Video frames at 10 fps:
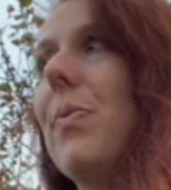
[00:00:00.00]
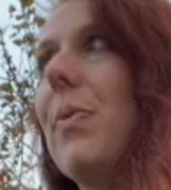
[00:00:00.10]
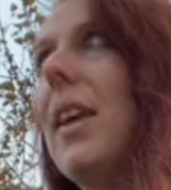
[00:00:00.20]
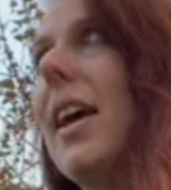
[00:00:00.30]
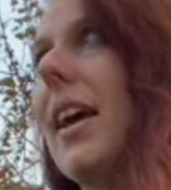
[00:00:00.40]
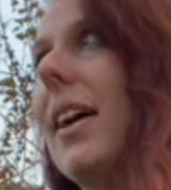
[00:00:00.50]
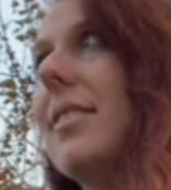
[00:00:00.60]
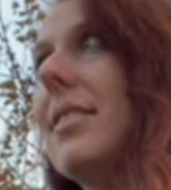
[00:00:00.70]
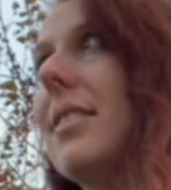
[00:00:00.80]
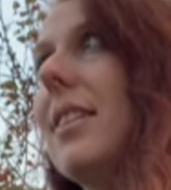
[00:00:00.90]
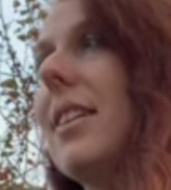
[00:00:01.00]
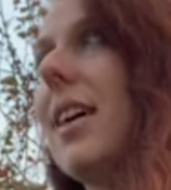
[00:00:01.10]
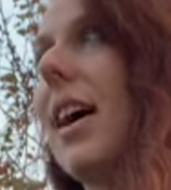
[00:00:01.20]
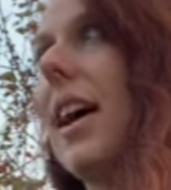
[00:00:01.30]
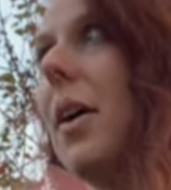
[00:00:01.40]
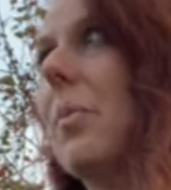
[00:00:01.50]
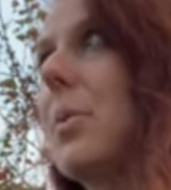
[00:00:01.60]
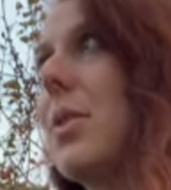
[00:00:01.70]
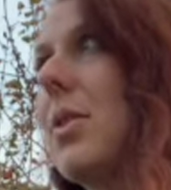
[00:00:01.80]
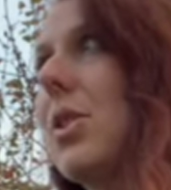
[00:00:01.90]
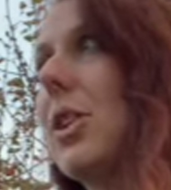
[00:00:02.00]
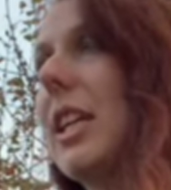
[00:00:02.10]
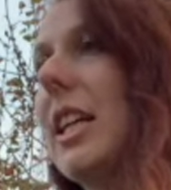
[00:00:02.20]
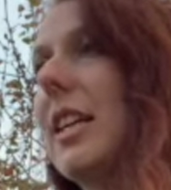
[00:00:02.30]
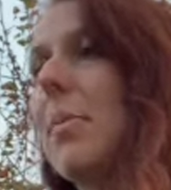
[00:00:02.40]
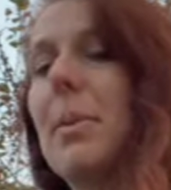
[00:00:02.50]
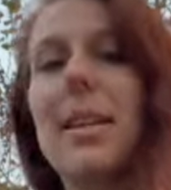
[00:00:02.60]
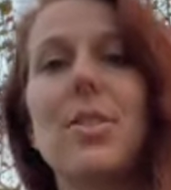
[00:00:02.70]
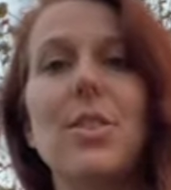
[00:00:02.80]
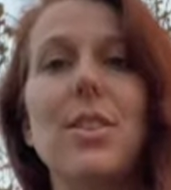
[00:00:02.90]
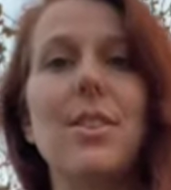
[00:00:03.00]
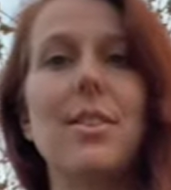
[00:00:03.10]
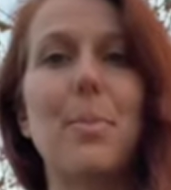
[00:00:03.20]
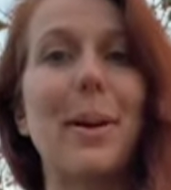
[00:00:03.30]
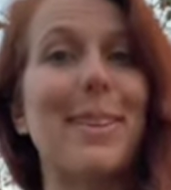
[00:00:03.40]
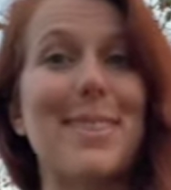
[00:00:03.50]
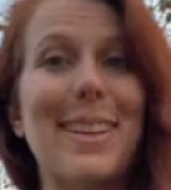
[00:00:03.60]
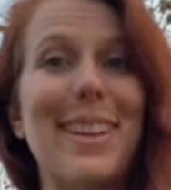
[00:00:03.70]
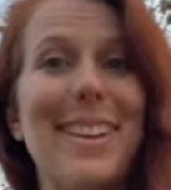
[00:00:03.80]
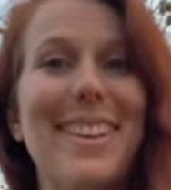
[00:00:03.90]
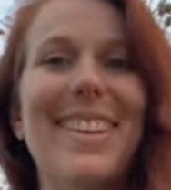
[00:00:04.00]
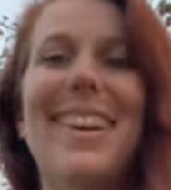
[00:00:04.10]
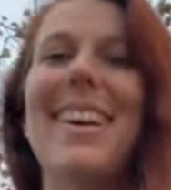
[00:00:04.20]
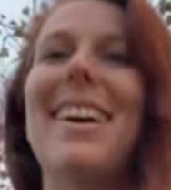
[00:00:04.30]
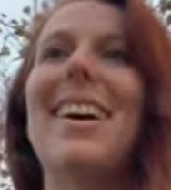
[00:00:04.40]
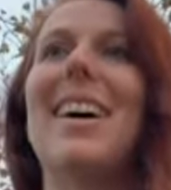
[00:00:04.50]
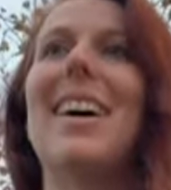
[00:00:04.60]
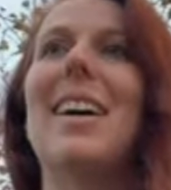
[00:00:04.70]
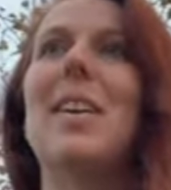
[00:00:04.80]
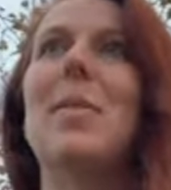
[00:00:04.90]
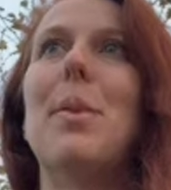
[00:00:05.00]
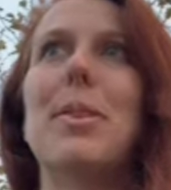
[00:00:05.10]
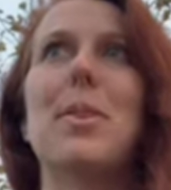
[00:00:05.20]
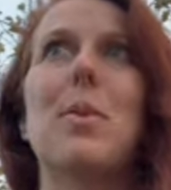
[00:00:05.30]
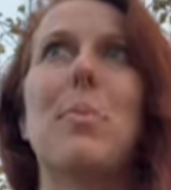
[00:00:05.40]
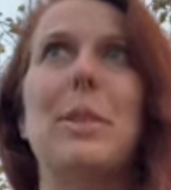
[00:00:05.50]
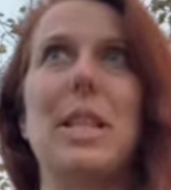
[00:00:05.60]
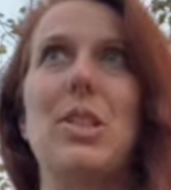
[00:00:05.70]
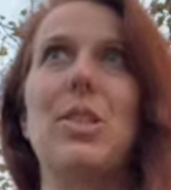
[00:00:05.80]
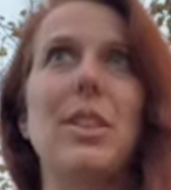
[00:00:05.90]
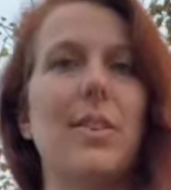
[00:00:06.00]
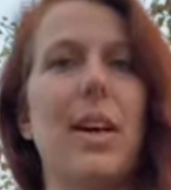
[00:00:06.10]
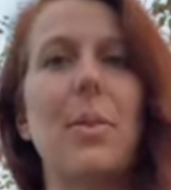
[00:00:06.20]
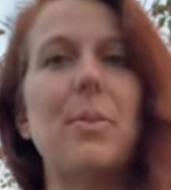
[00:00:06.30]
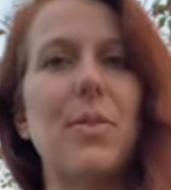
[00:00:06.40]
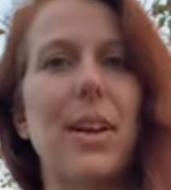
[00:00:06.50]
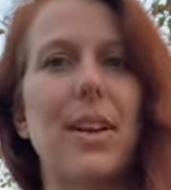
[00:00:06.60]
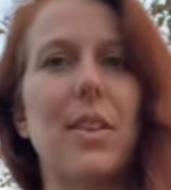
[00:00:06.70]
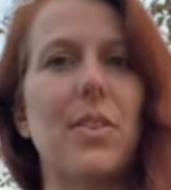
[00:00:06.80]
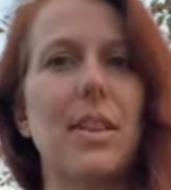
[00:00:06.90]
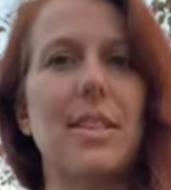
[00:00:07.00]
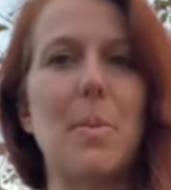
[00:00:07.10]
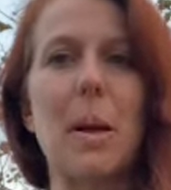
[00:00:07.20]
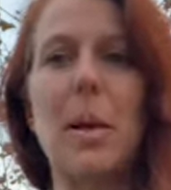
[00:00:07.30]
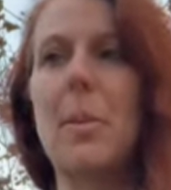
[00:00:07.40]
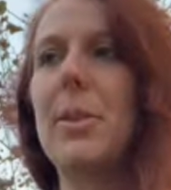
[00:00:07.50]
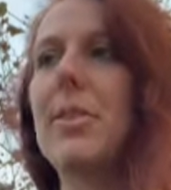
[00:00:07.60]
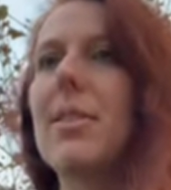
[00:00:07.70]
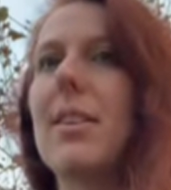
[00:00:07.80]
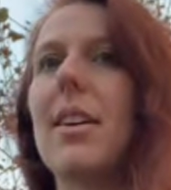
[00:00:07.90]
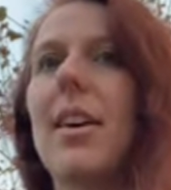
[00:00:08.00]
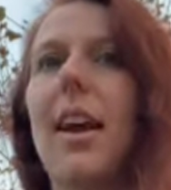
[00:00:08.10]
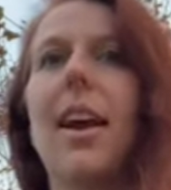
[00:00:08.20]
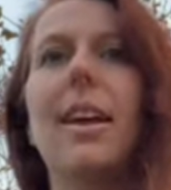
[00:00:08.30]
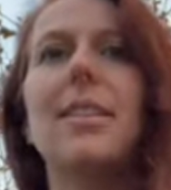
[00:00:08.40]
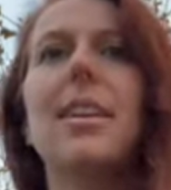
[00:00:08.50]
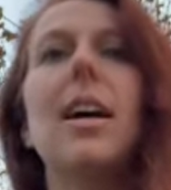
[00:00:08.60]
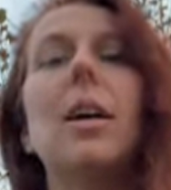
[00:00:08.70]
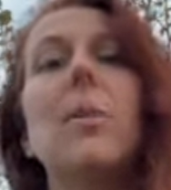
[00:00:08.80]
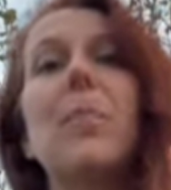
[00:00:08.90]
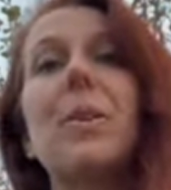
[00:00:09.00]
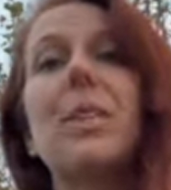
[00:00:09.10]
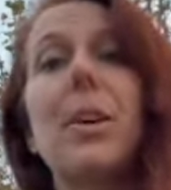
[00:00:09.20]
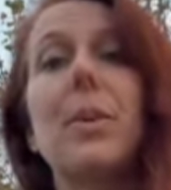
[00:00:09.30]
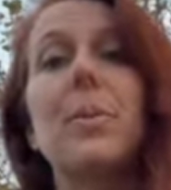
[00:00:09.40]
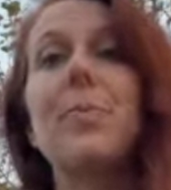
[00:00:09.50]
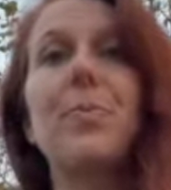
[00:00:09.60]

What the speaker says: yeah, I helped the tree potentially spread its seed, also potentially helped feed some animals. And so